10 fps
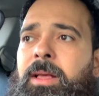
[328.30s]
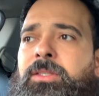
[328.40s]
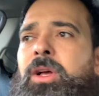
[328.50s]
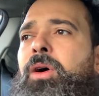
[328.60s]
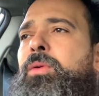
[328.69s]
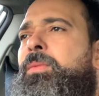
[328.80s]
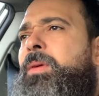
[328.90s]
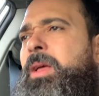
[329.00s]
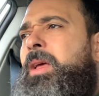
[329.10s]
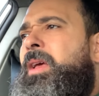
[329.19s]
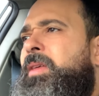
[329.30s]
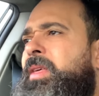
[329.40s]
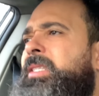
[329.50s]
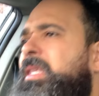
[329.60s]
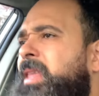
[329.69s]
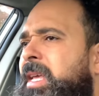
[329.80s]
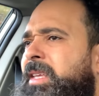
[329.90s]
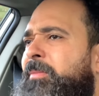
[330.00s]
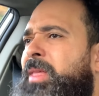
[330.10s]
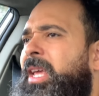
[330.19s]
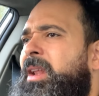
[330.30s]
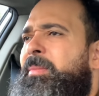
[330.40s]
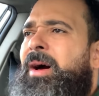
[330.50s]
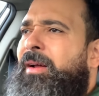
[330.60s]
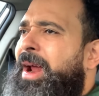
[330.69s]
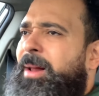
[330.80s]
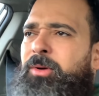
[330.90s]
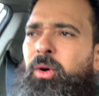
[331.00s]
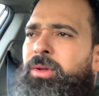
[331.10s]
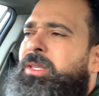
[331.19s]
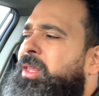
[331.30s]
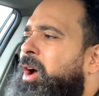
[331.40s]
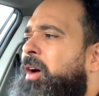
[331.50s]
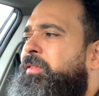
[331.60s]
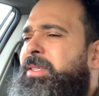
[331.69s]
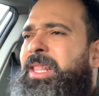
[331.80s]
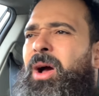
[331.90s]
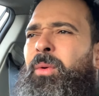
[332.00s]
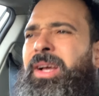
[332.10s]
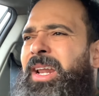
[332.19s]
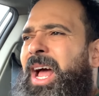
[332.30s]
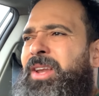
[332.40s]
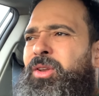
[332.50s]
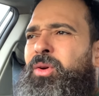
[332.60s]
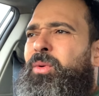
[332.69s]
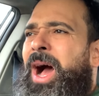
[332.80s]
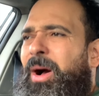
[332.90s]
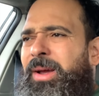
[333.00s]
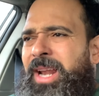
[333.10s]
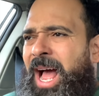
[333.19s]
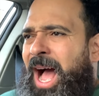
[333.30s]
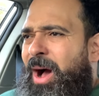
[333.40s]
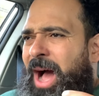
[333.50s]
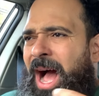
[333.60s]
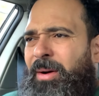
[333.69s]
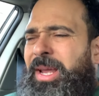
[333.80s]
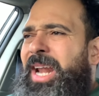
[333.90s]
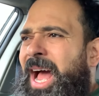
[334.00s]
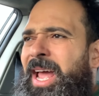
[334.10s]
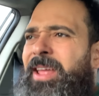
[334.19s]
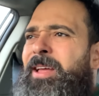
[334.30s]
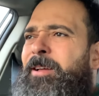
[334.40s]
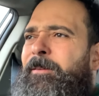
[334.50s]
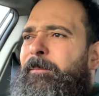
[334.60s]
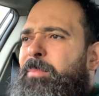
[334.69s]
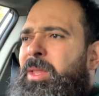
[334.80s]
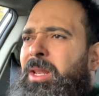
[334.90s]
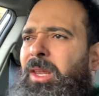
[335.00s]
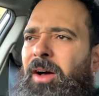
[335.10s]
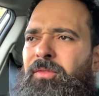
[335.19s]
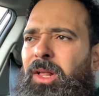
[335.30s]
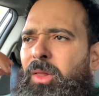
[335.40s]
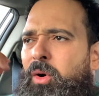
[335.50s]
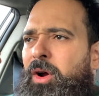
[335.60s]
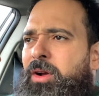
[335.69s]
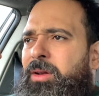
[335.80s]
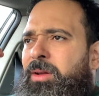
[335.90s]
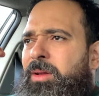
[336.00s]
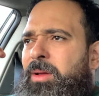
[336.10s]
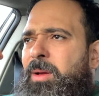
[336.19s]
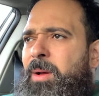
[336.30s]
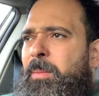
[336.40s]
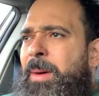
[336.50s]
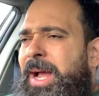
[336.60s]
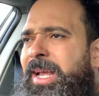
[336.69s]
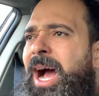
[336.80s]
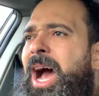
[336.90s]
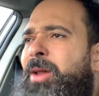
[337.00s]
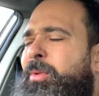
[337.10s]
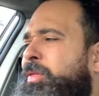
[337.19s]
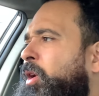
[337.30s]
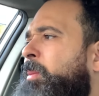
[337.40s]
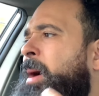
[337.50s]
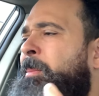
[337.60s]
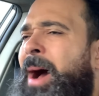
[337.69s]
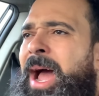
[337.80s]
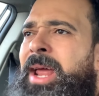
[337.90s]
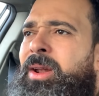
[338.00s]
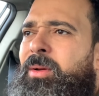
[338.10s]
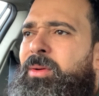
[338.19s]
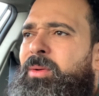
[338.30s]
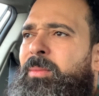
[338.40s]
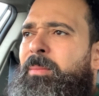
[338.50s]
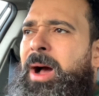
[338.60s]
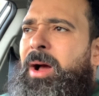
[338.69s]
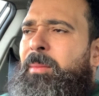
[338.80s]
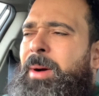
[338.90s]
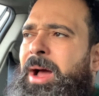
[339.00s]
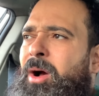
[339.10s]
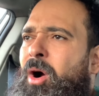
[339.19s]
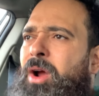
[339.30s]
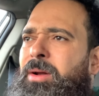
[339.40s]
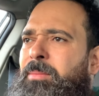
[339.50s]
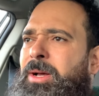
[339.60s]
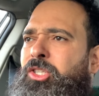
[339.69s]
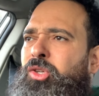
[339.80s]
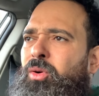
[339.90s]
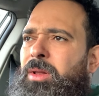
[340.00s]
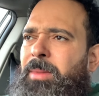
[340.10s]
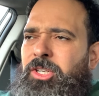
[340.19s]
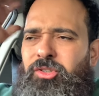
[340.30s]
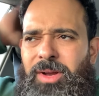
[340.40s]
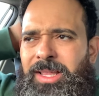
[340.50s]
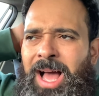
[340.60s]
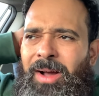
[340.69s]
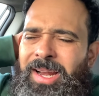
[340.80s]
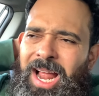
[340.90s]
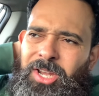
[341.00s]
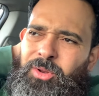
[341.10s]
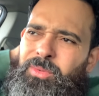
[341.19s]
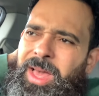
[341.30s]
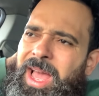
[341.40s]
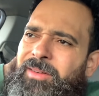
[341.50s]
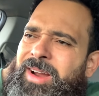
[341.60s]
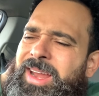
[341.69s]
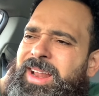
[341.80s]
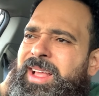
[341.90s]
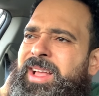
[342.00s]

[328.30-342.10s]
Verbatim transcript: So these are things I'm thinking about. All right, I'm going to the office now. What can I do? How can how how can I love the Lord my God with all my mind, my my heart, my soul, and my strength? How can I do that? Right?